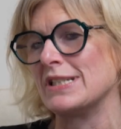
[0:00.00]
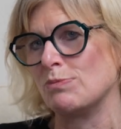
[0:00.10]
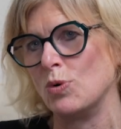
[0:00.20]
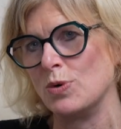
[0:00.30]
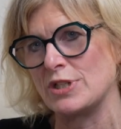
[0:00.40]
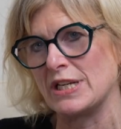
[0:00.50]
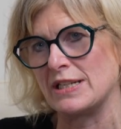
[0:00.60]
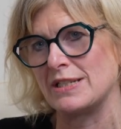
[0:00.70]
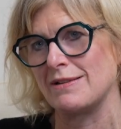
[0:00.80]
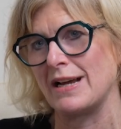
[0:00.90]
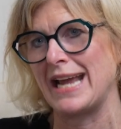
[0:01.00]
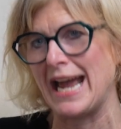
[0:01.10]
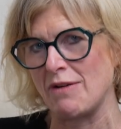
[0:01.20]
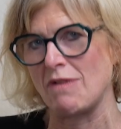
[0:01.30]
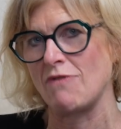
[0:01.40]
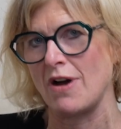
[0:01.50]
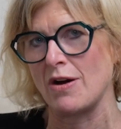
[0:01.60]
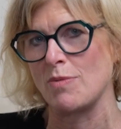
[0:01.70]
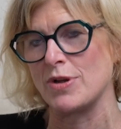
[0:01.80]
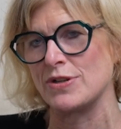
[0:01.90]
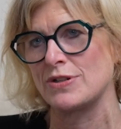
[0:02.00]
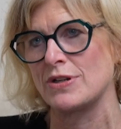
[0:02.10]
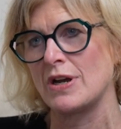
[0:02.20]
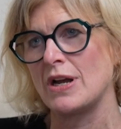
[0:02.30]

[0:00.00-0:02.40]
supported care environment,